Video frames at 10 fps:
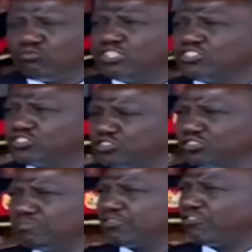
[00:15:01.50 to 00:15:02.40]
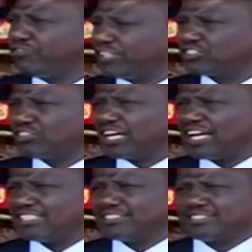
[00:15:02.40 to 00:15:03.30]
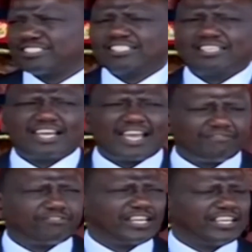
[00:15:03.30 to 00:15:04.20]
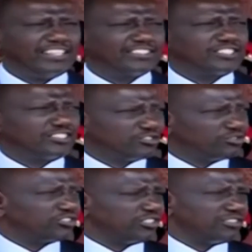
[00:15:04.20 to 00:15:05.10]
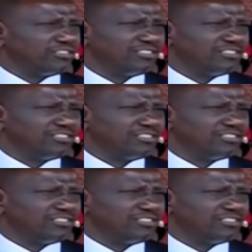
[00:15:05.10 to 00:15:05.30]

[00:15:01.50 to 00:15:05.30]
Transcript: we should professionalize every institution,